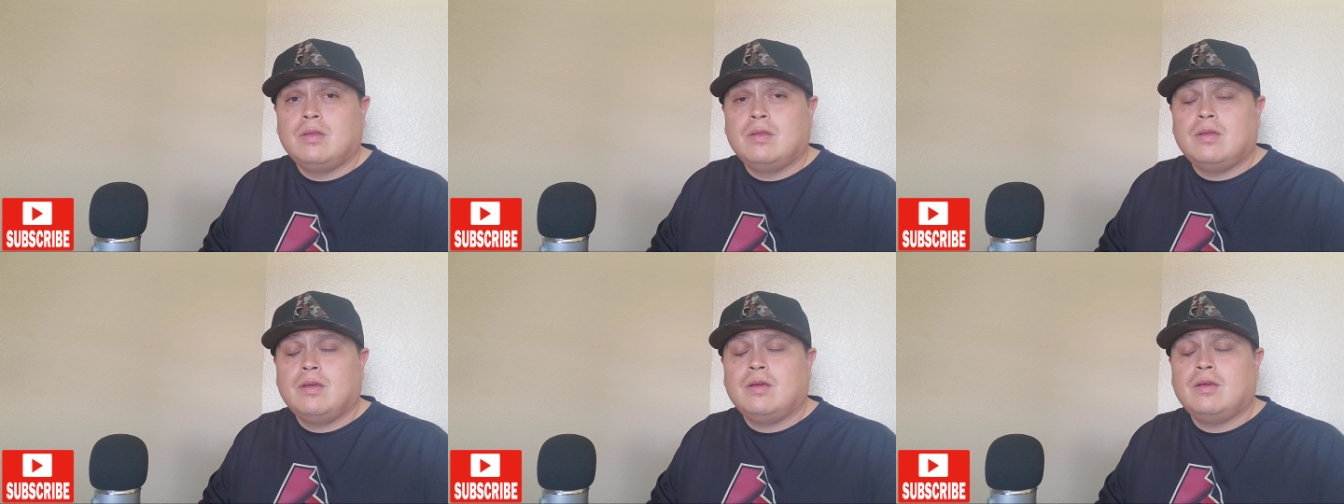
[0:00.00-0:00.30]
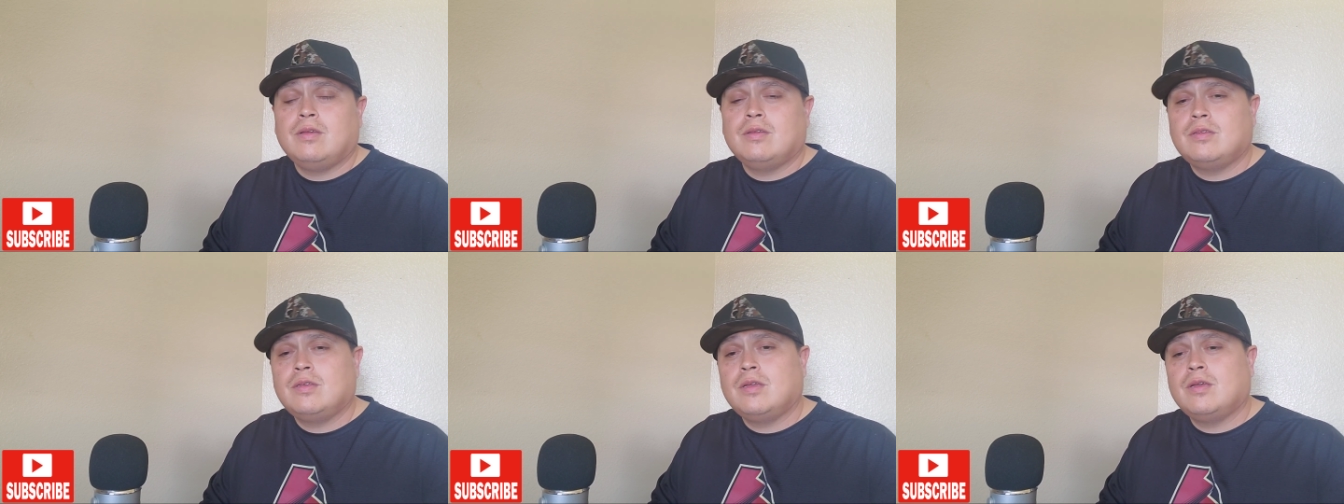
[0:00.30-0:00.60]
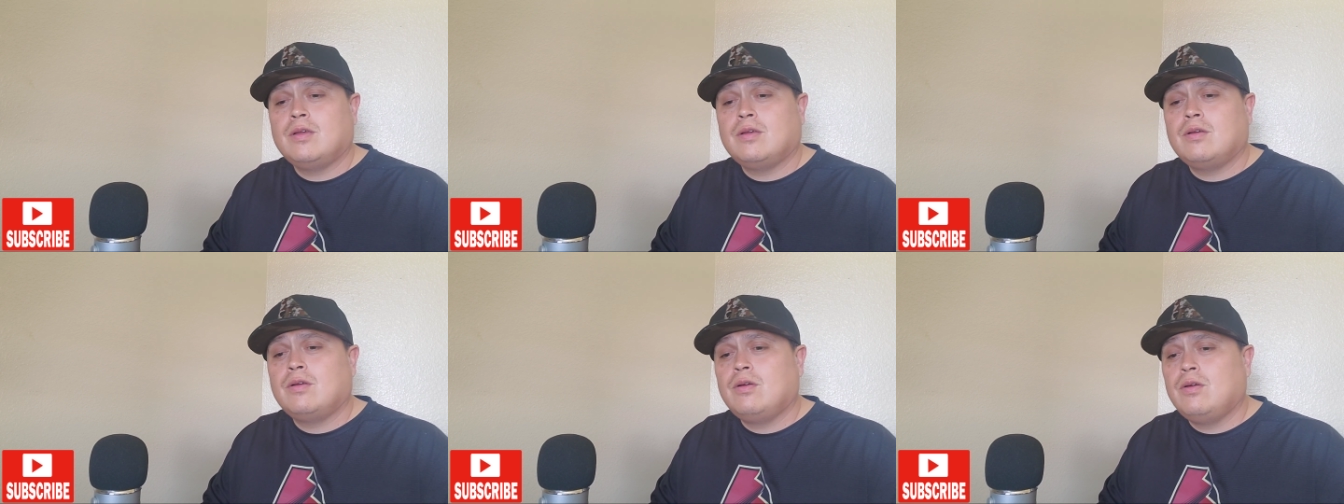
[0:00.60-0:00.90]
I was
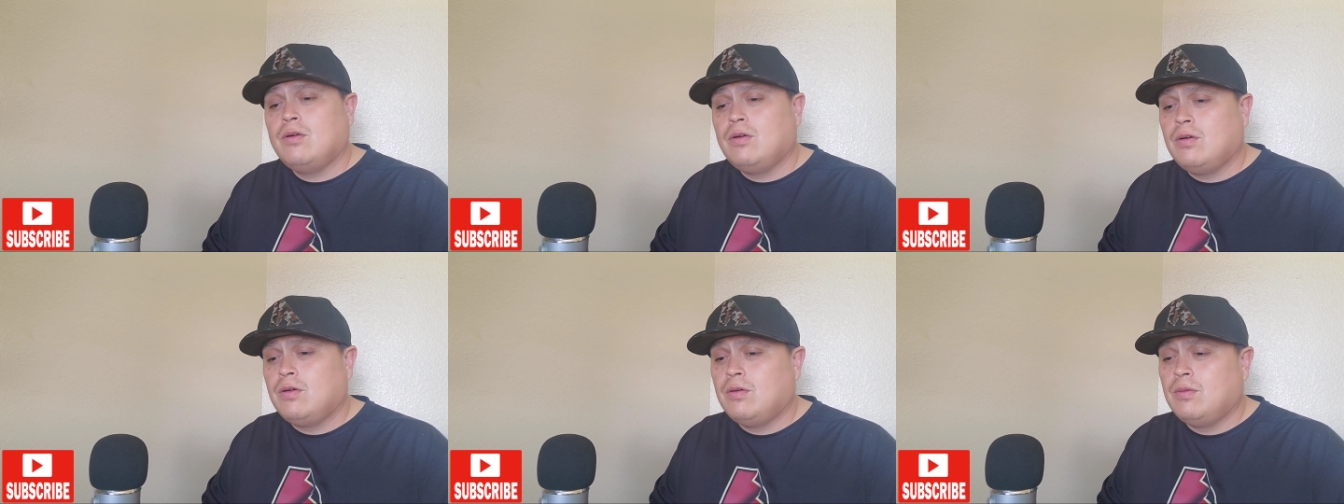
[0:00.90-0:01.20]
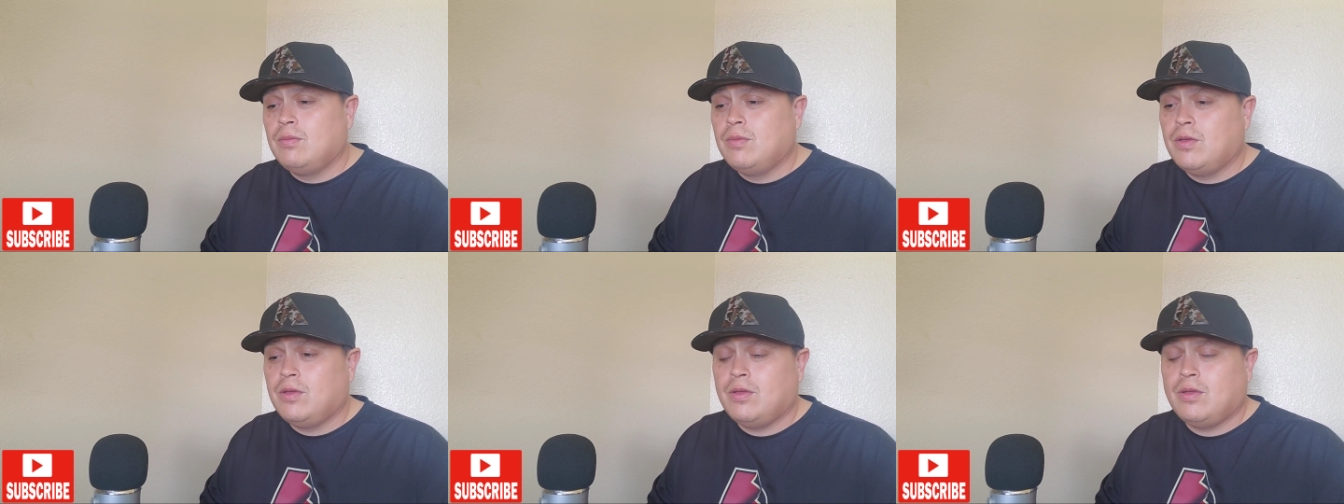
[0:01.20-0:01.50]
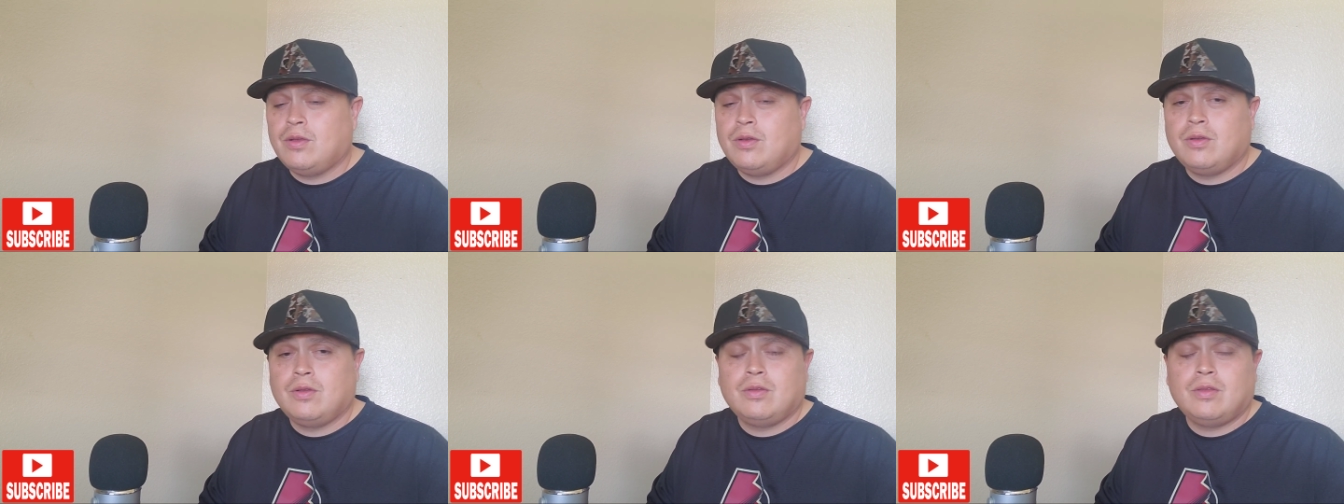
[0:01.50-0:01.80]
like, oh man,
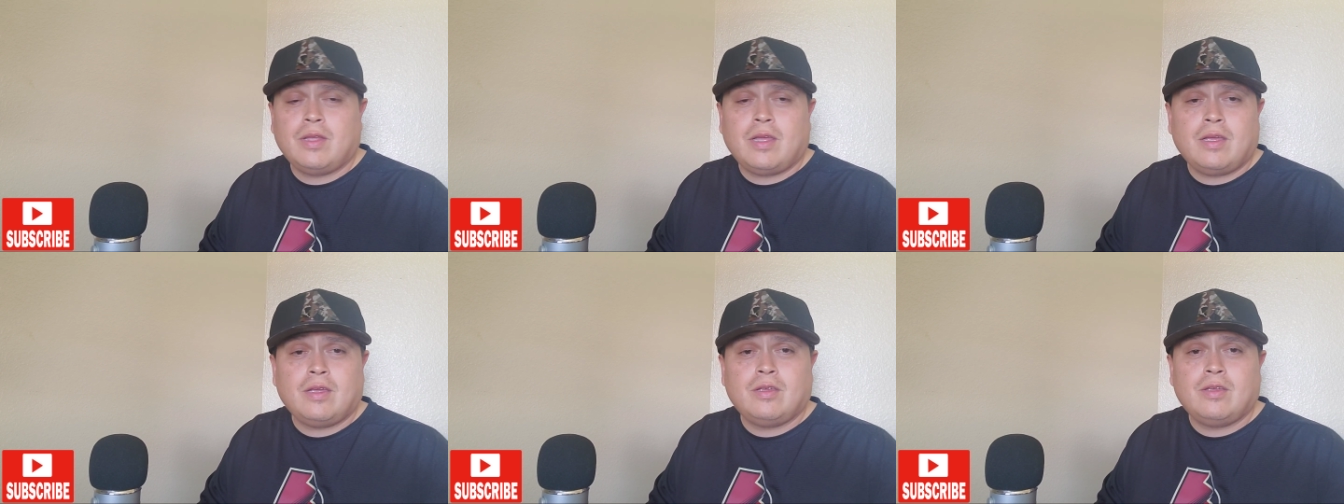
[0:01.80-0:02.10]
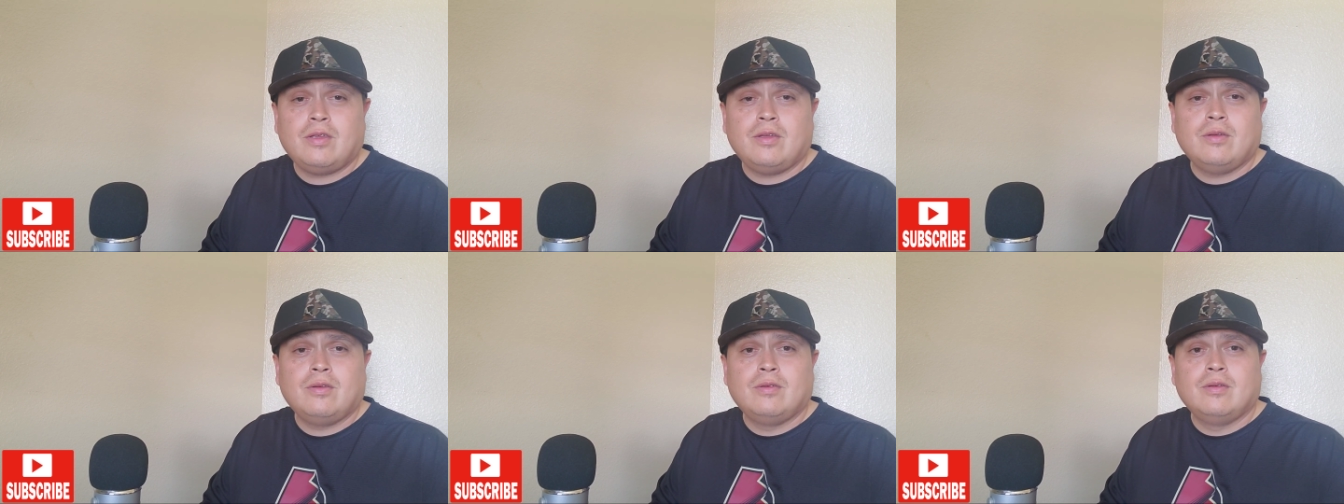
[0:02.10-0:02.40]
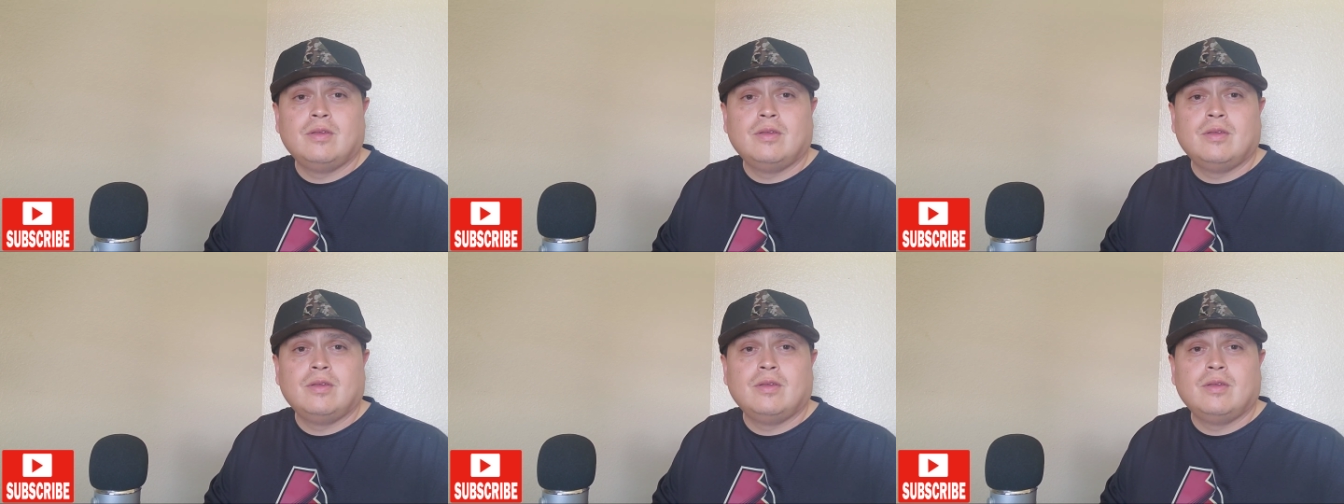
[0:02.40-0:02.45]
thank you.